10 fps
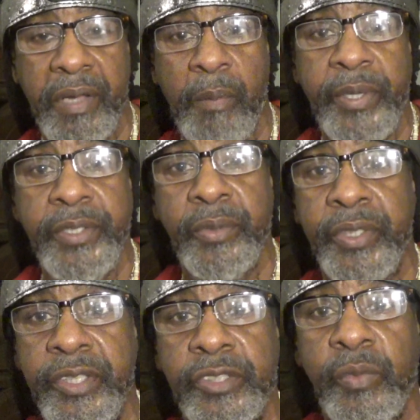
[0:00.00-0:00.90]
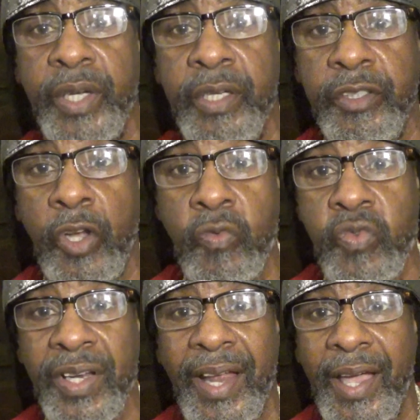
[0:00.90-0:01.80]
I've been doing it this way. You don't
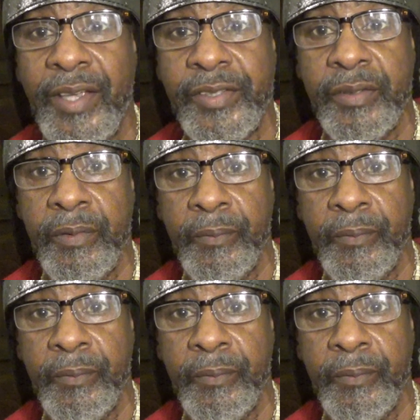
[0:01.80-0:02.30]
realize